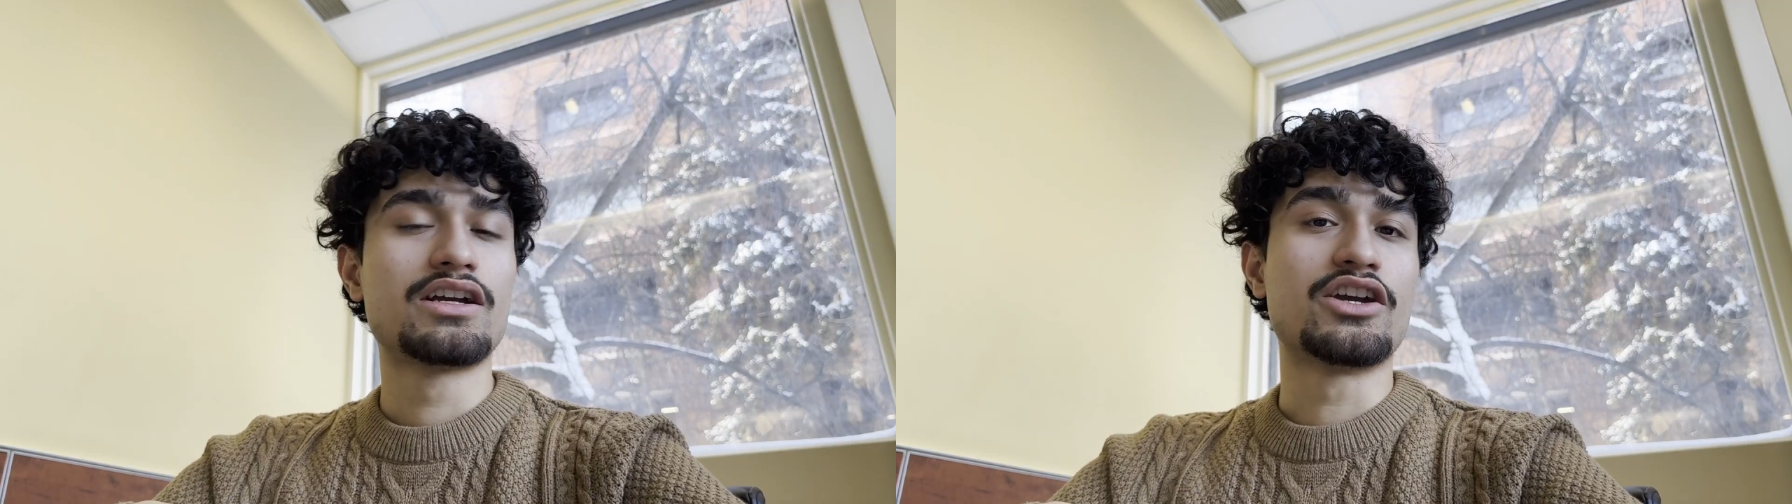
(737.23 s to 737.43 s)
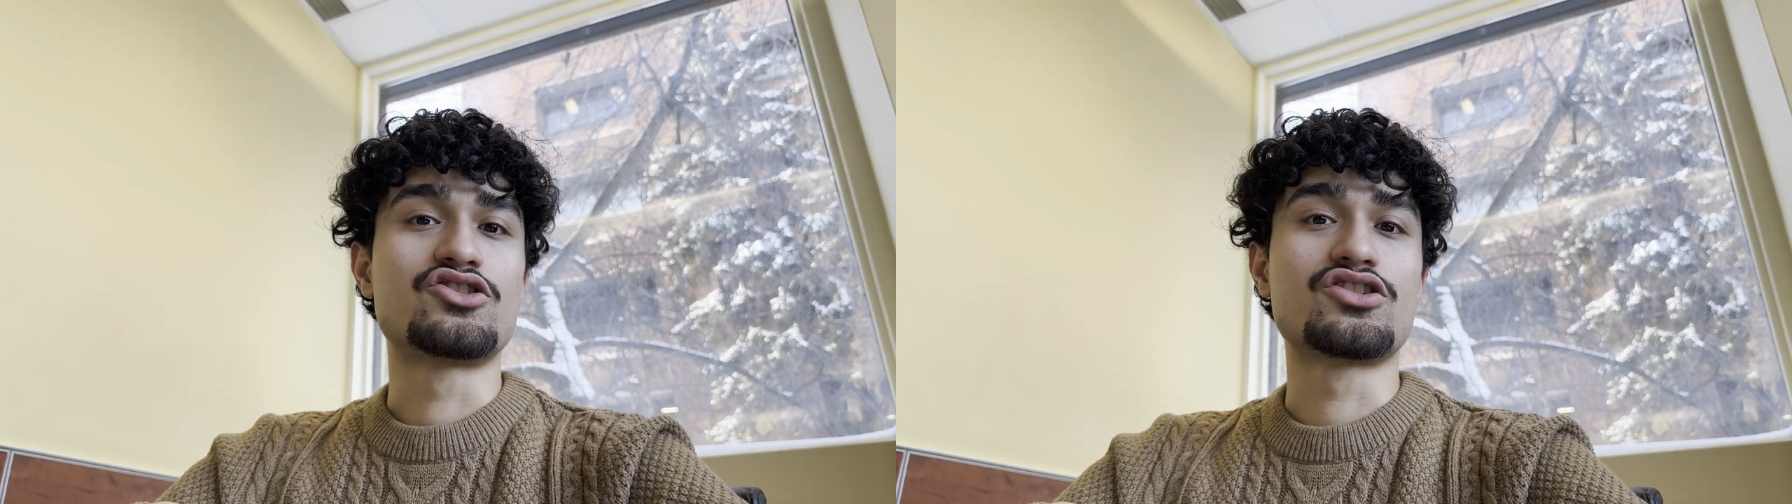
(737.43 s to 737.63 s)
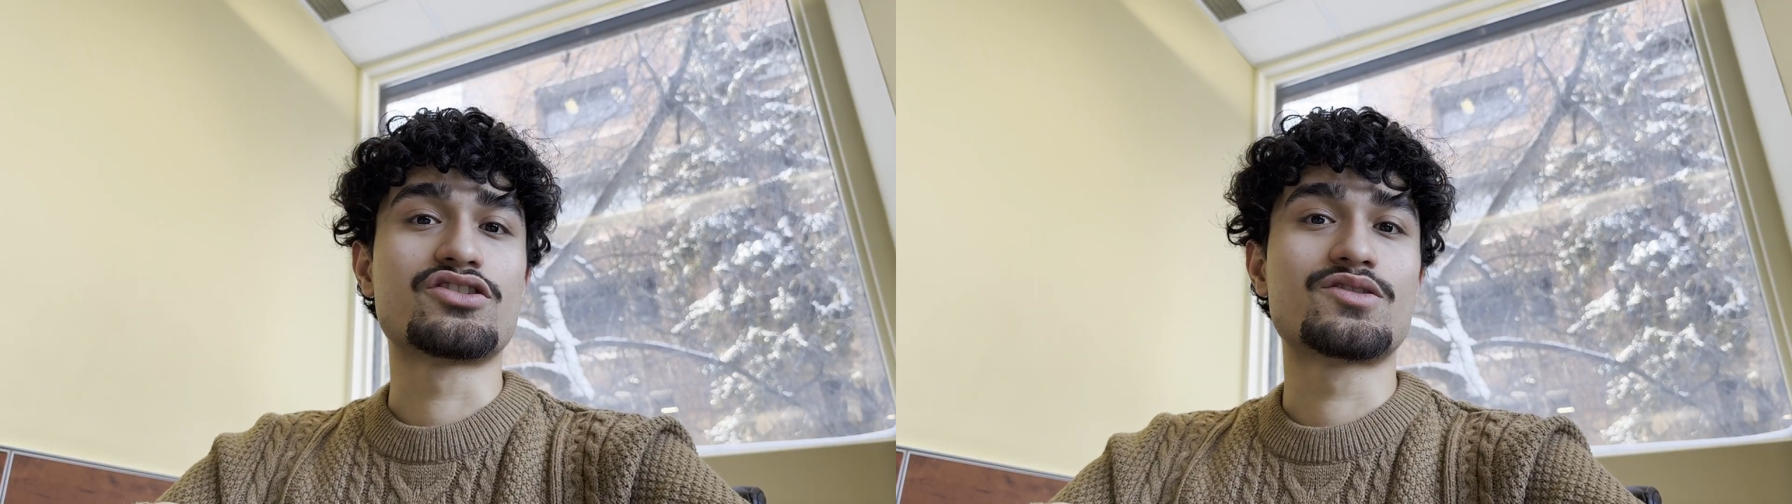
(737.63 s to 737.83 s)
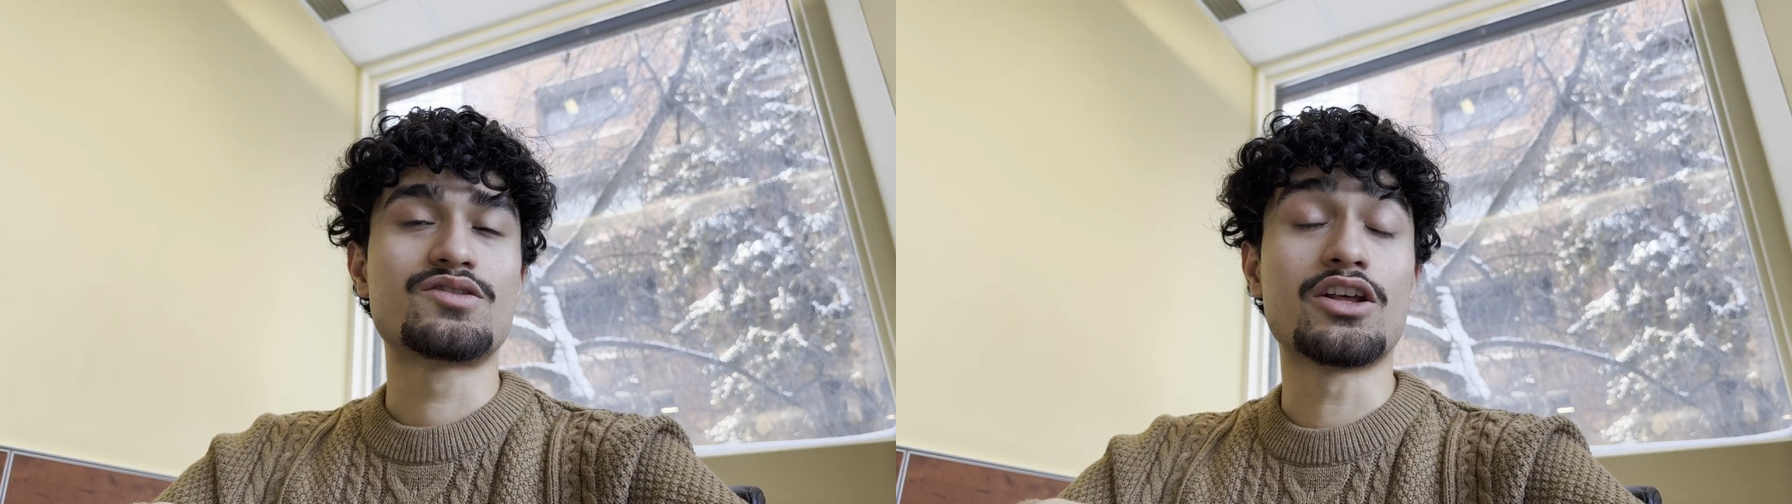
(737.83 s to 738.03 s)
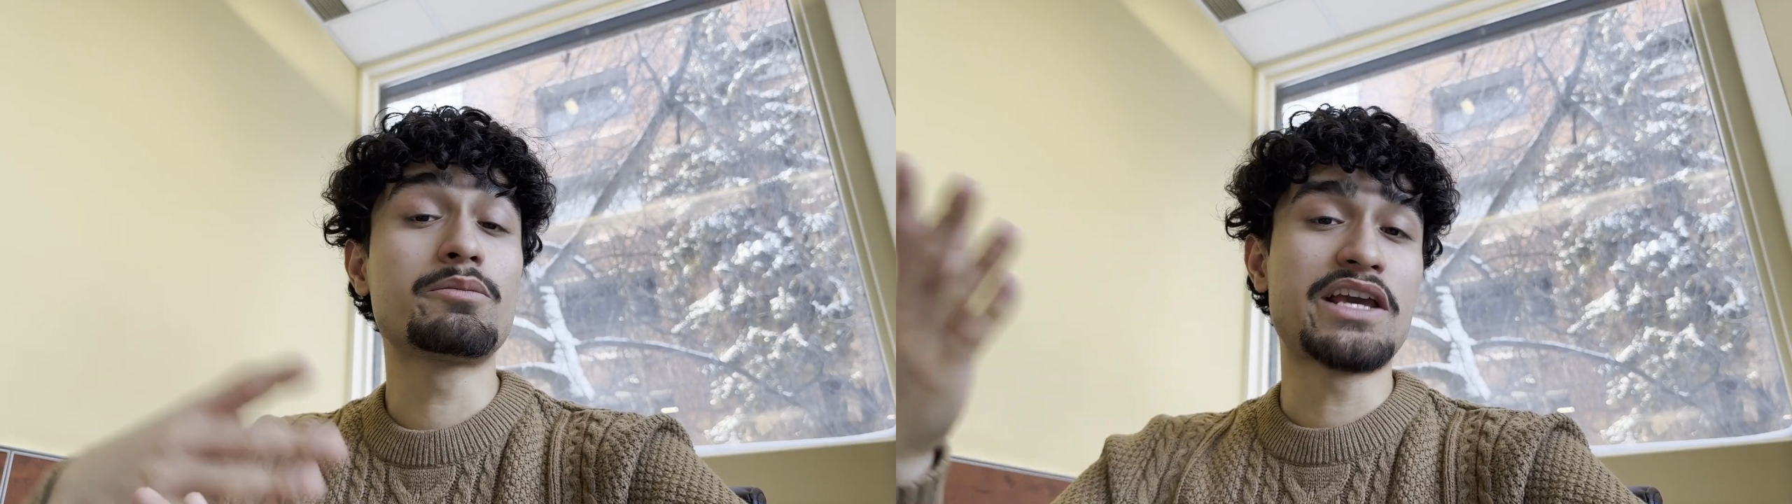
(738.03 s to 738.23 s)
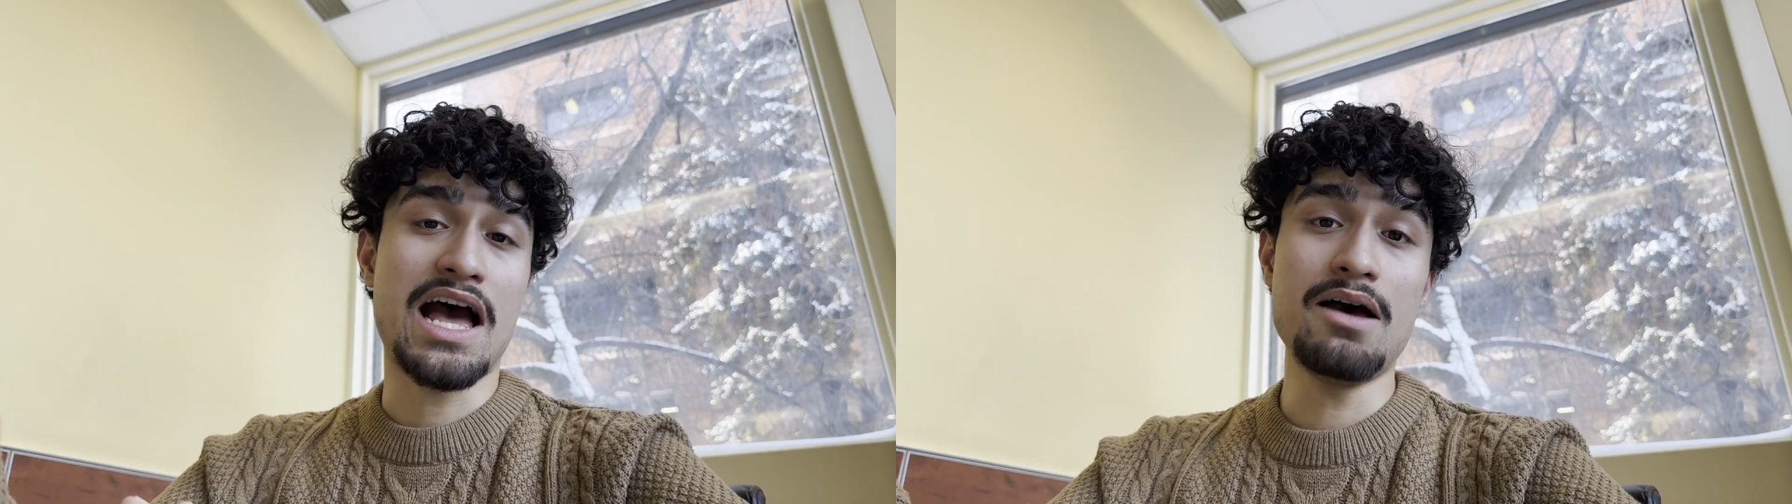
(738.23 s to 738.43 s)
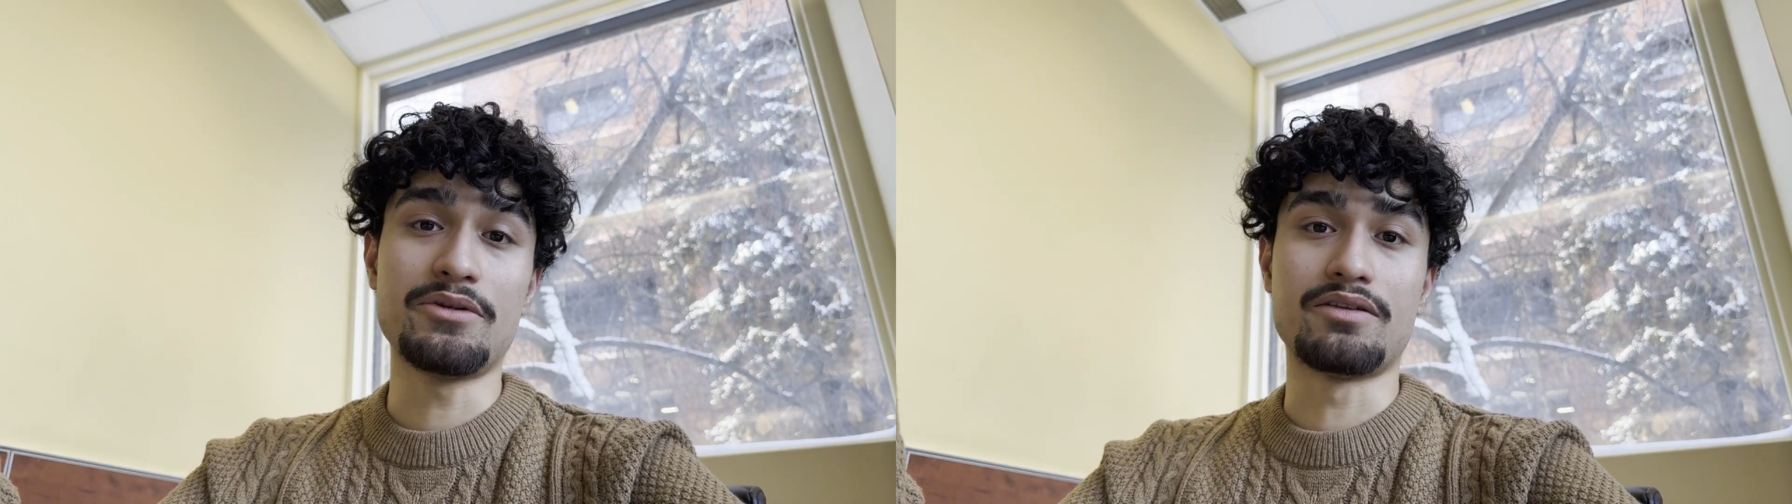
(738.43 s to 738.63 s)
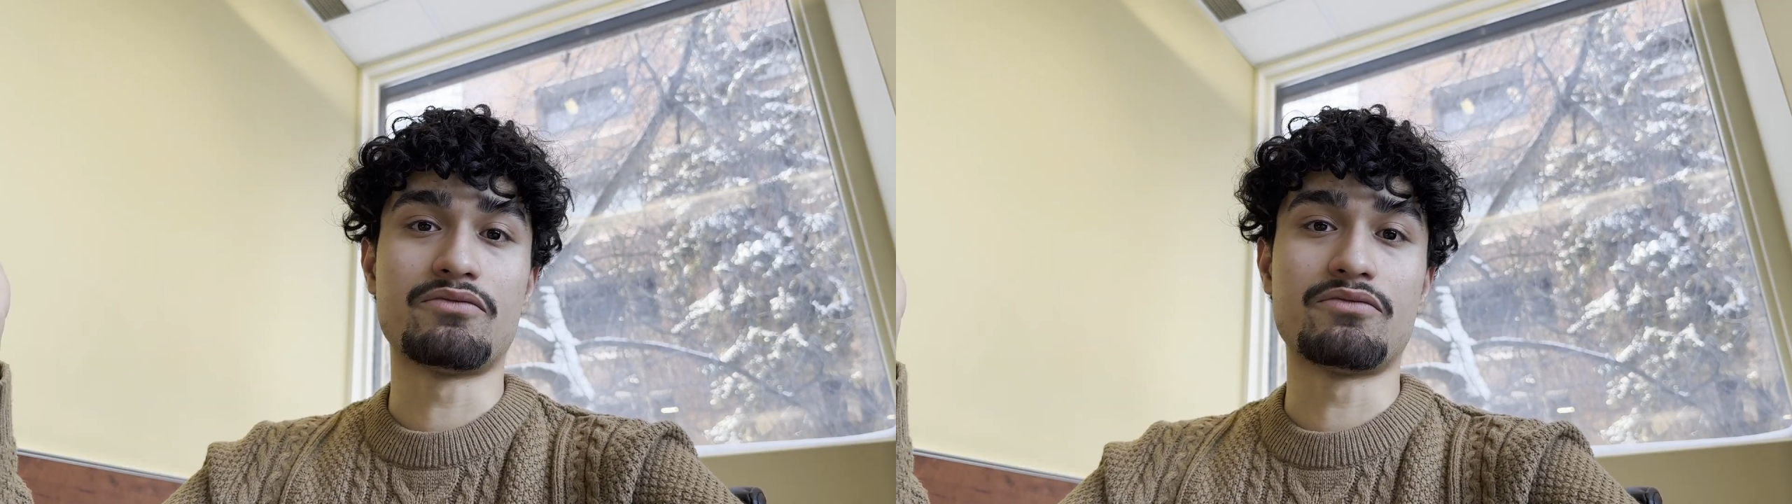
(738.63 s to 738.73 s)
It's just they'll be happy.